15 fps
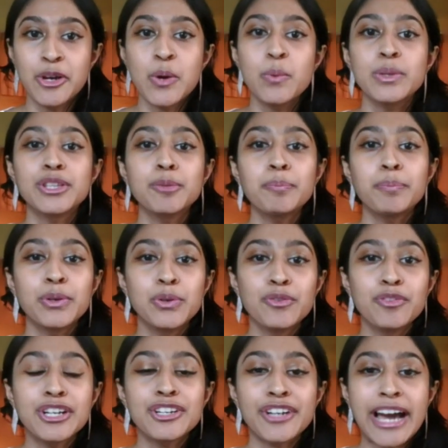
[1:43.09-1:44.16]
with a
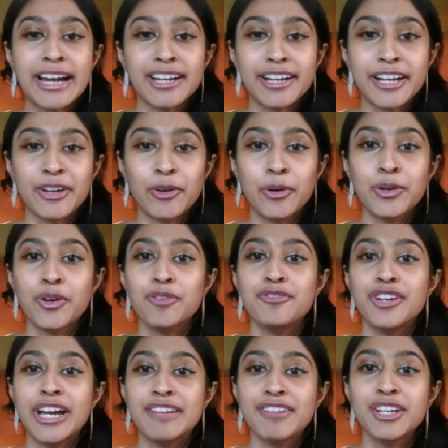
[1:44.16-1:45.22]
proven track record of
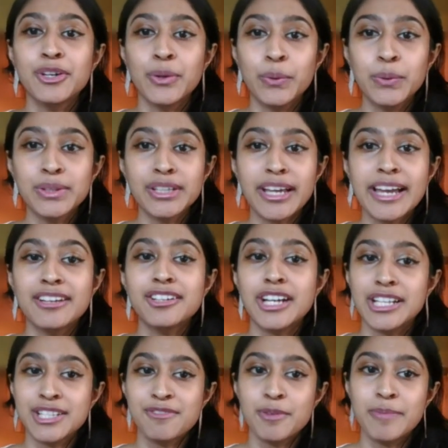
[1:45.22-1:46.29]
driving growth and
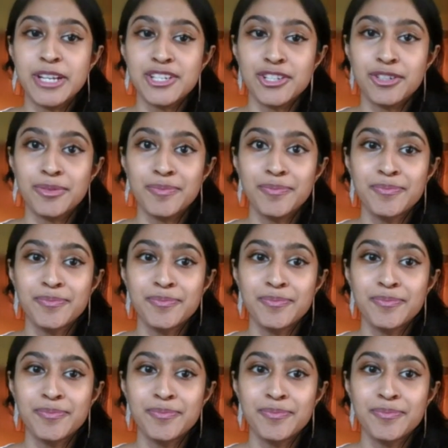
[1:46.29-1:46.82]
transformation.